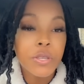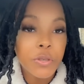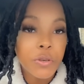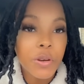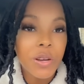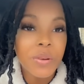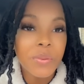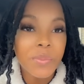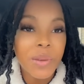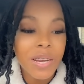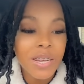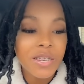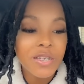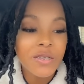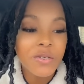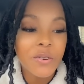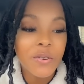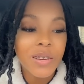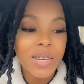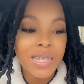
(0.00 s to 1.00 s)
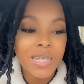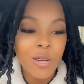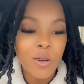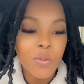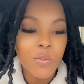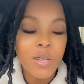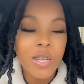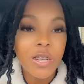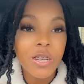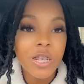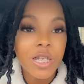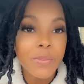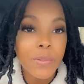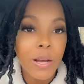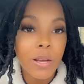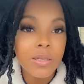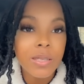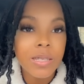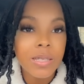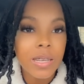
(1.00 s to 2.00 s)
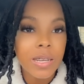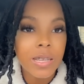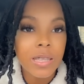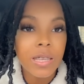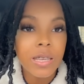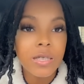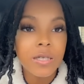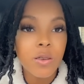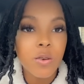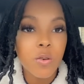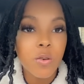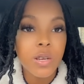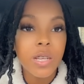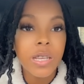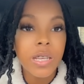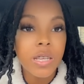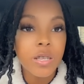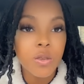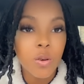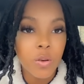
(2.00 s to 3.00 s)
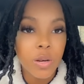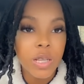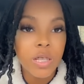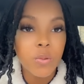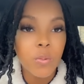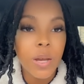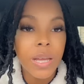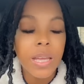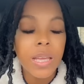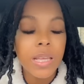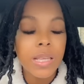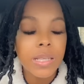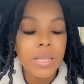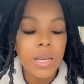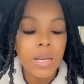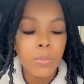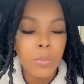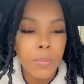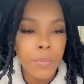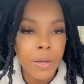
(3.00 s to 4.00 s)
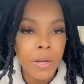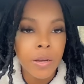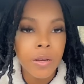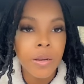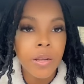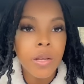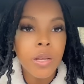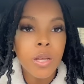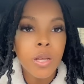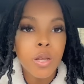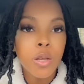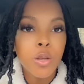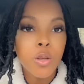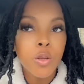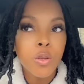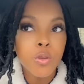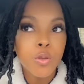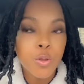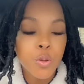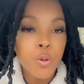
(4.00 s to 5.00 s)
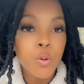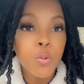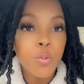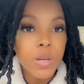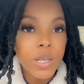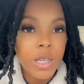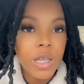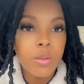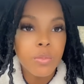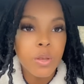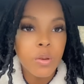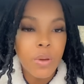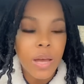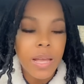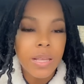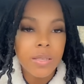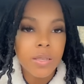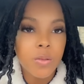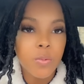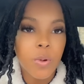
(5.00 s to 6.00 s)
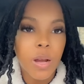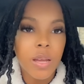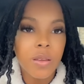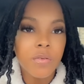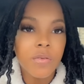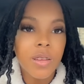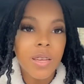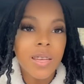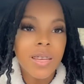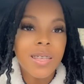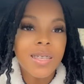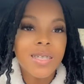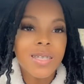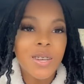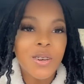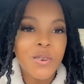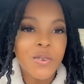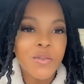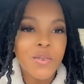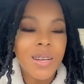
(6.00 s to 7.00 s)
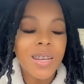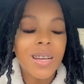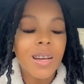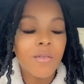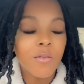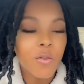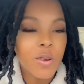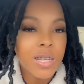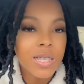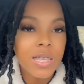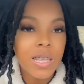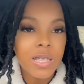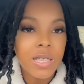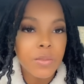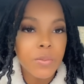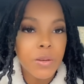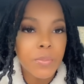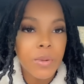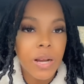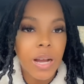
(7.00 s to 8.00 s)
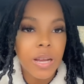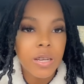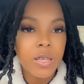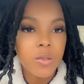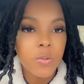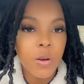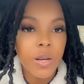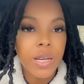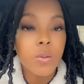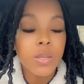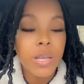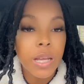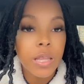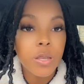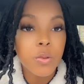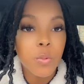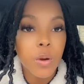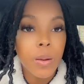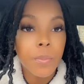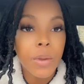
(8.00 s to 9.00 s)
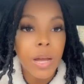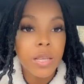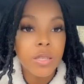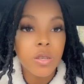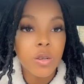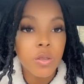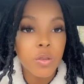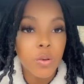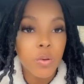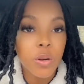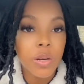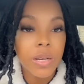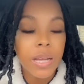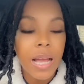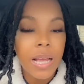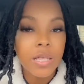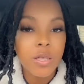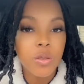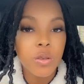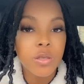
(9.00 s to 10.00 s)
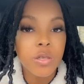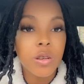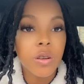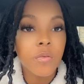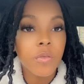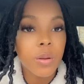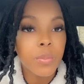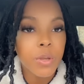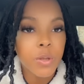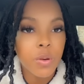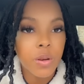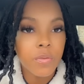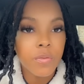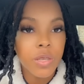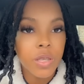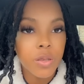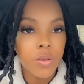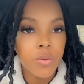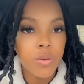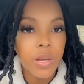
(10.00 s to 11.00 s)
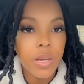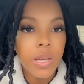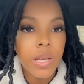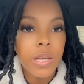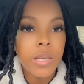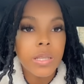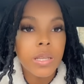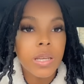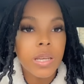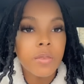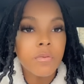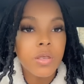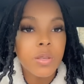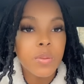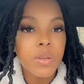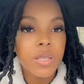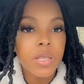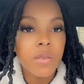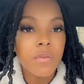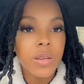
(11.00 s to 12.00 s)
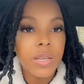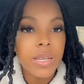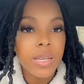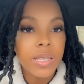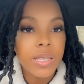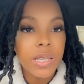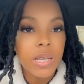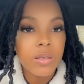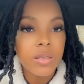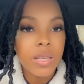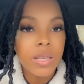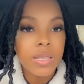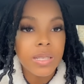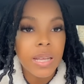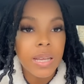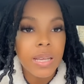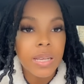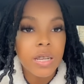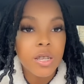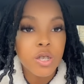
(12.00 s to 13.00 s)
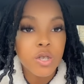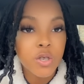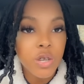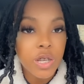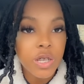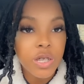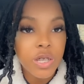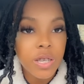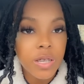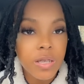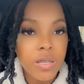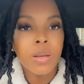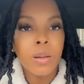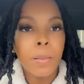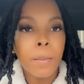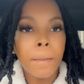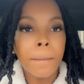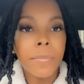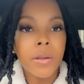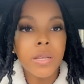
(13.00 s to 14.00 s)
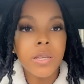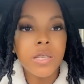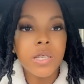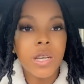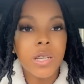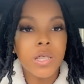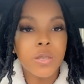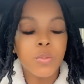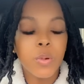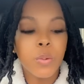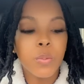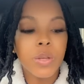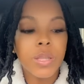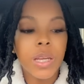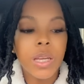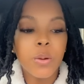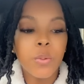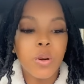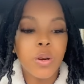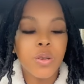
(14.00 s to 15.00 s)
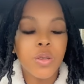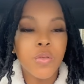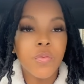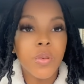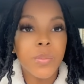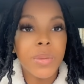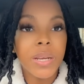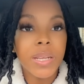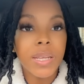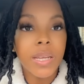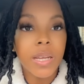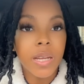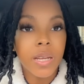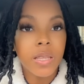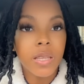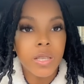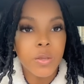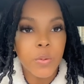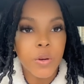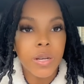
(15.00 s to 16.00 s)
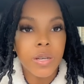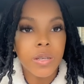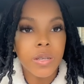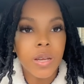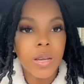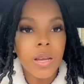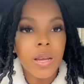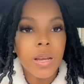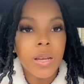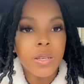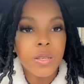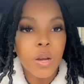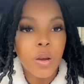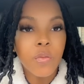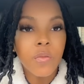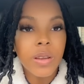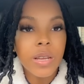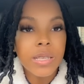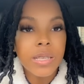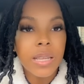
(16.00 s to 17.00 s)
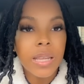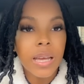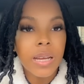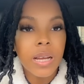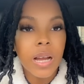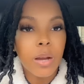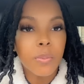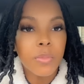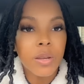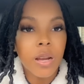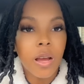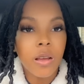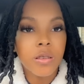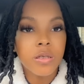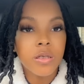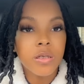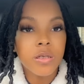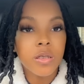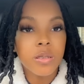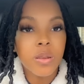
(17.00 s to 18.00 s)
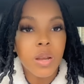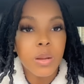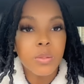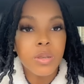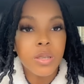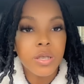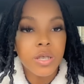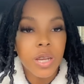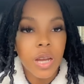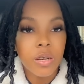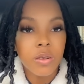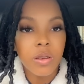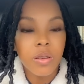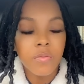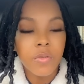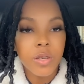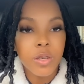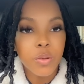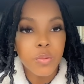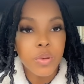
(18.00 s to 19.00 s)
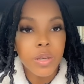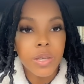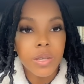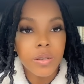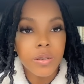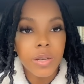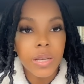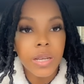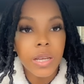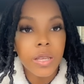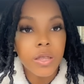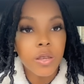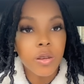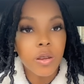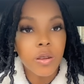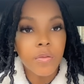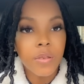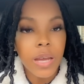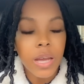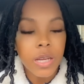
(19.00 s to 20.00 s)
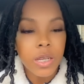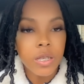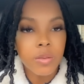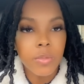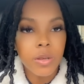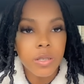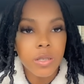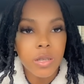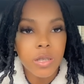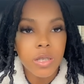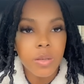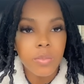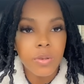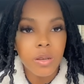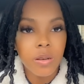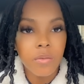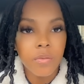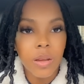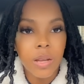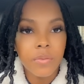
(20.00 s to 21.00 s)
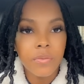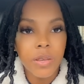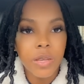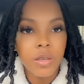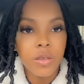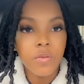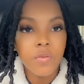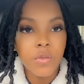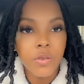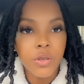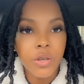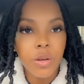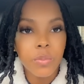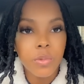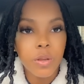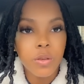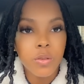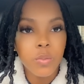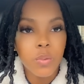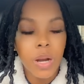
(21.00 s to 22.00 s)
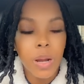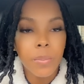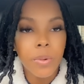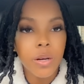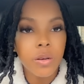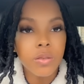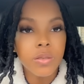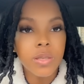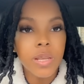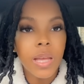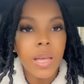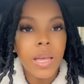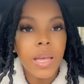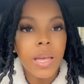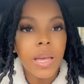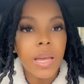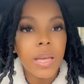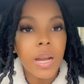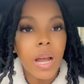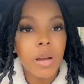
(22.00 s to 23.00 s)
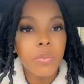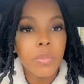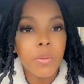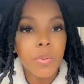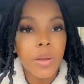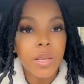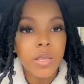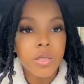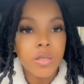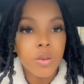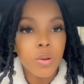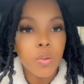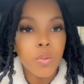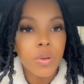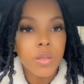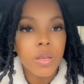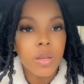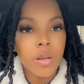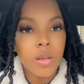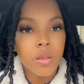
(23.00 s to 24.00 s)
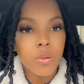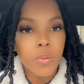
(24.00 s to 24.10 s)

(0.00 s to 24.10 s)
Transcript: your marriage door is open and your spouse is getting things in order he's on his way he's getting prepared to redeem you as his wife. So, of course, that's the spirit behind this word and take this word back to the Lord. Ask the Lord to confirm his word for you, to give you specific details, insight, and instructions. Please share this word with anyone who you feel need to hear this word. Don't forget to like, comment, also subscribe to the channel if you're new here, and hit the notification bell so that you'll be notified of any future uploads when I post. And I'll be back soon with another